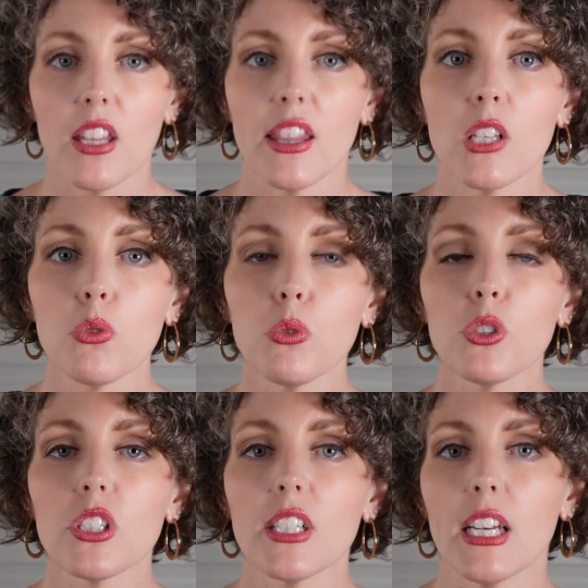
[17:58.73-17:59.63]
This will
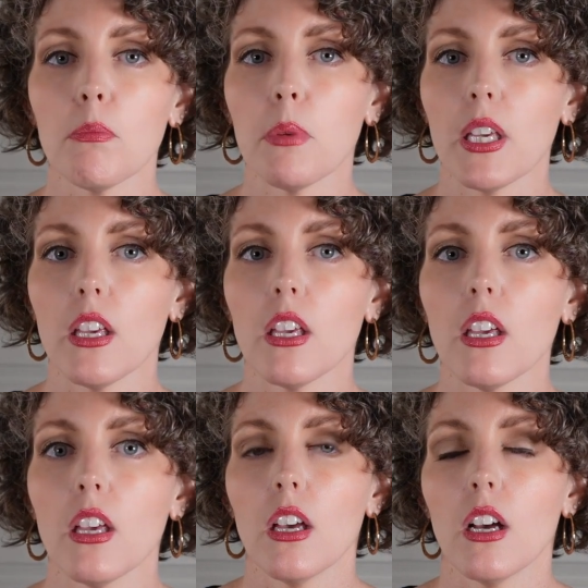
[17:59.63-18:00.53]
just kind of
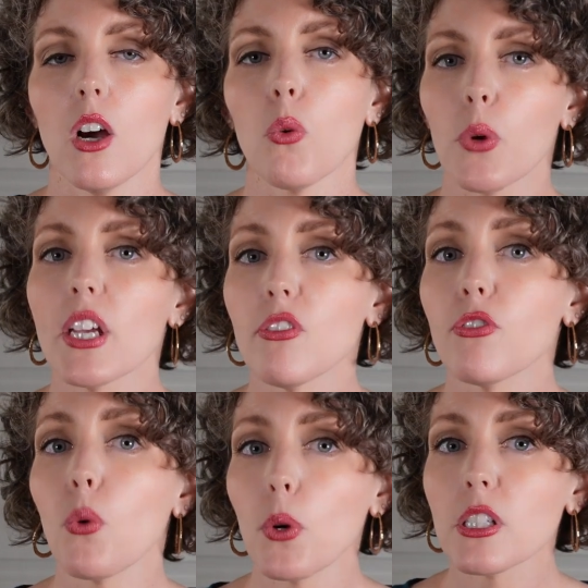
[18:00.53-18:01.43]
be a
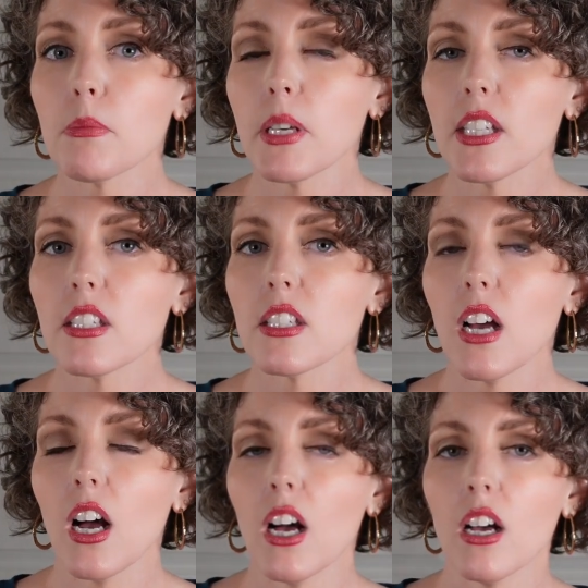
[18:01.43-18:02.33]
reinforcement
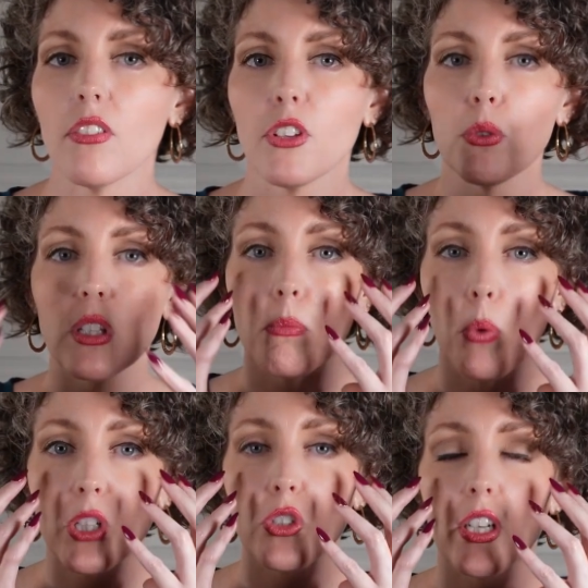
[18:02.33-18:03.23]
of using a
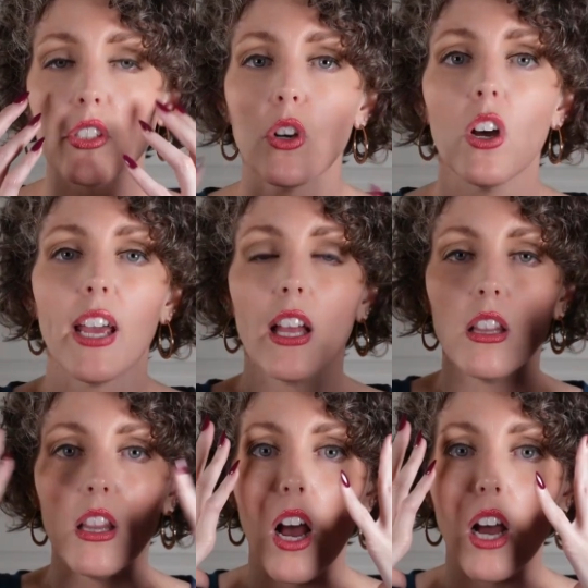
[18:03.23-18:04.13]
moisturizer on
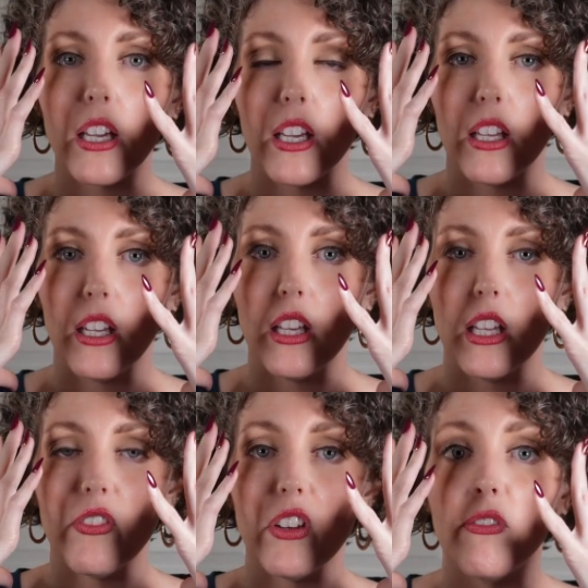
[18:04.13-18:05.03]
and locking it in
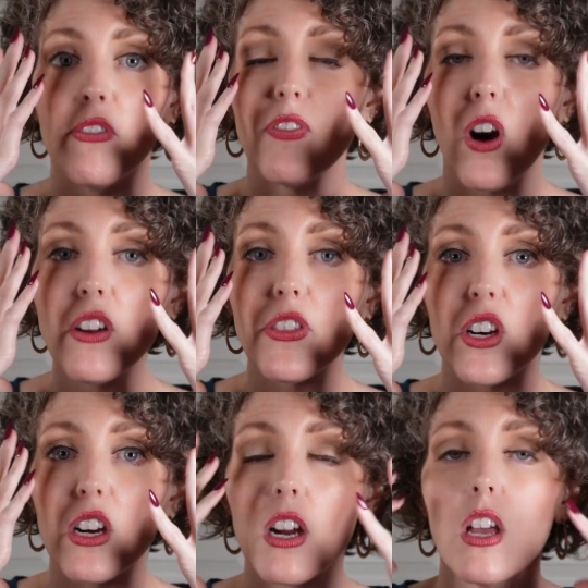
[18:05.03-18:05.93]
even
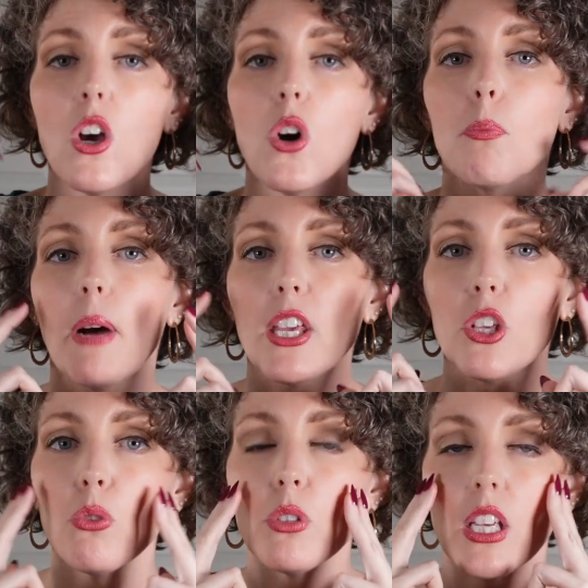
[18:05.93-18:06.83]
farther by
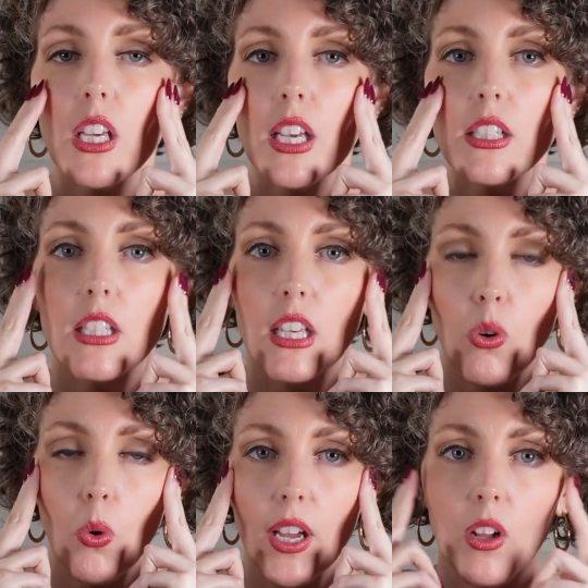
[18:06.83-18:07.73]
using a skin
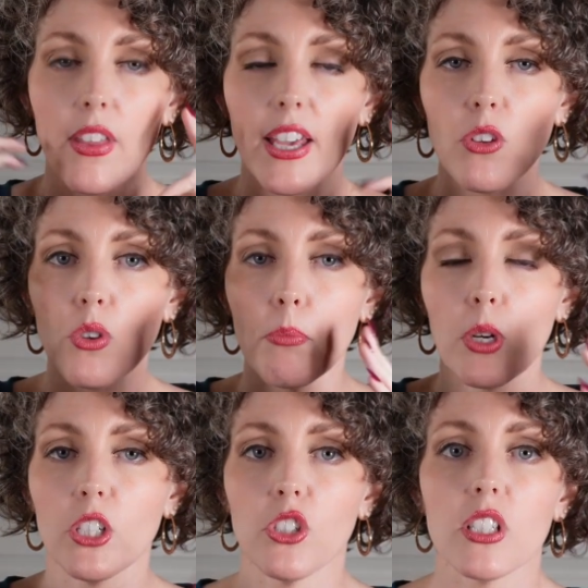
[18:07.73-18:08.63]
oil that you can put
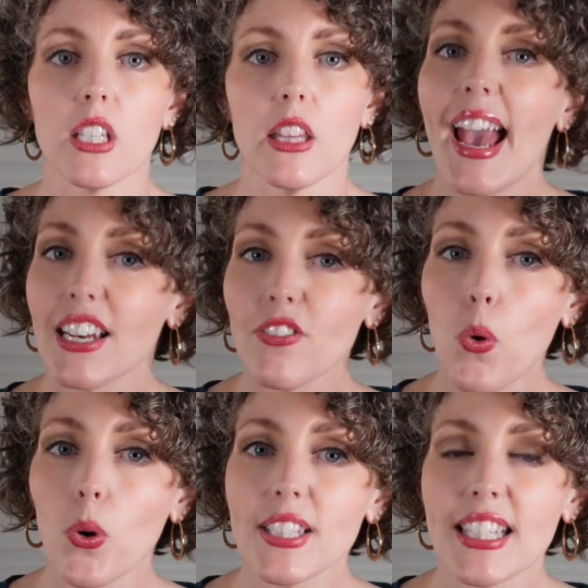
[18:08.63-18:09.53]
on your skin. And of
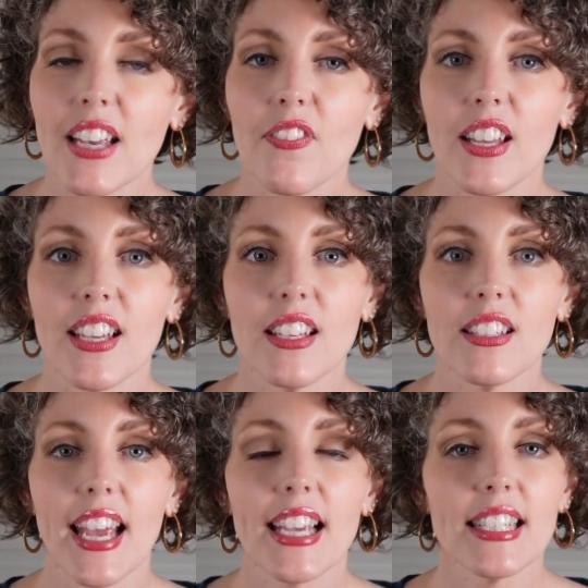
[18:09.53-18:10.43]
course, if it
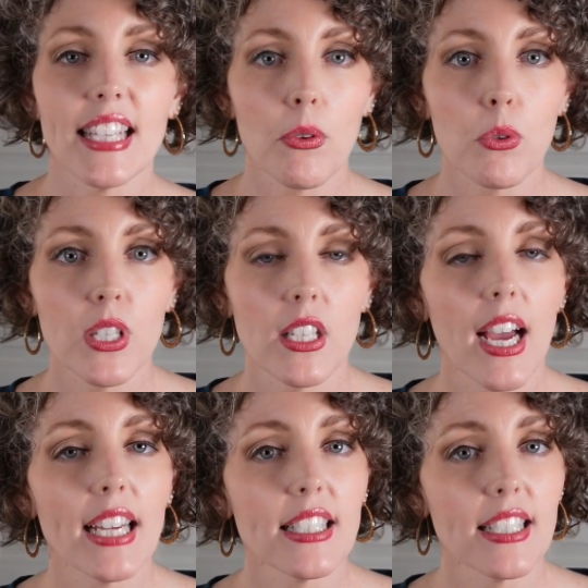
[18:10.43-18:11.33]
is a day routine,
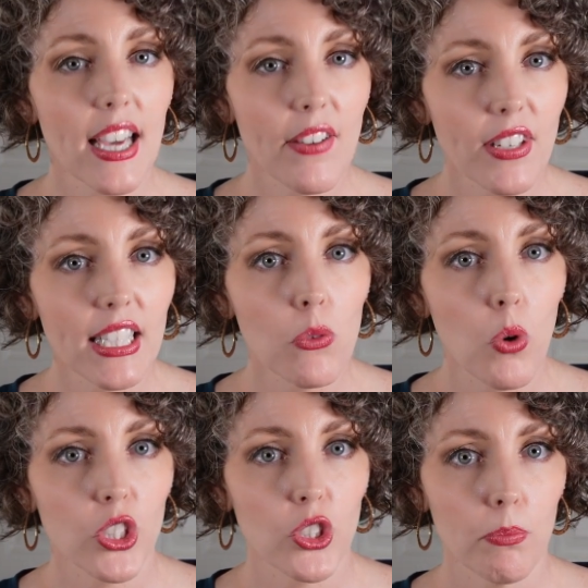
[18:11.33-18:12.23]
I definitely
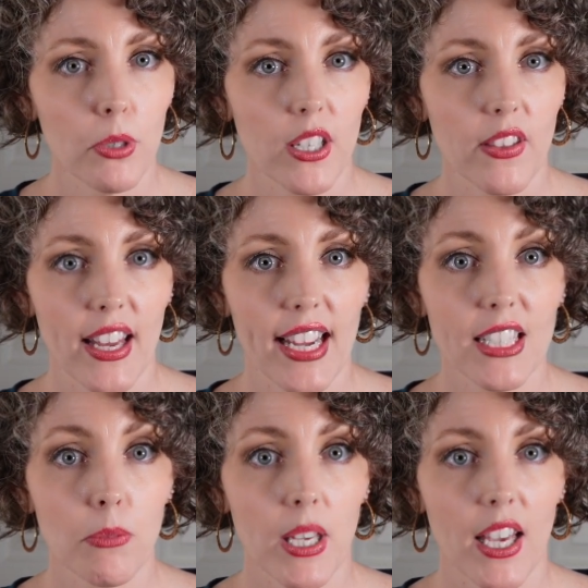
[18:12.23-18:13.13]
want you to put on that
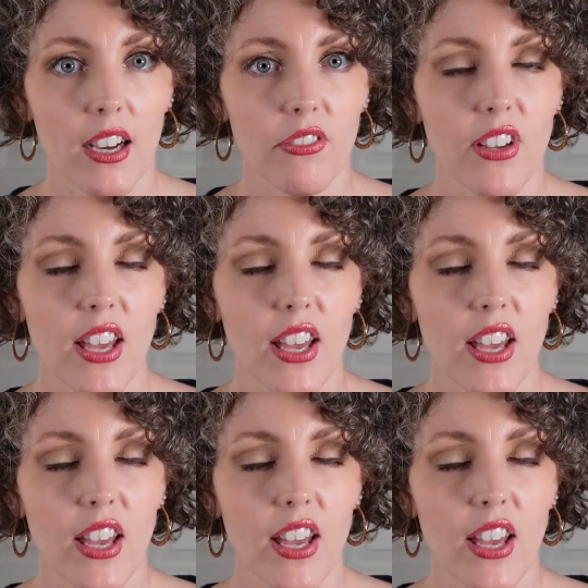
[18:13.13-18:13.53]
SPF.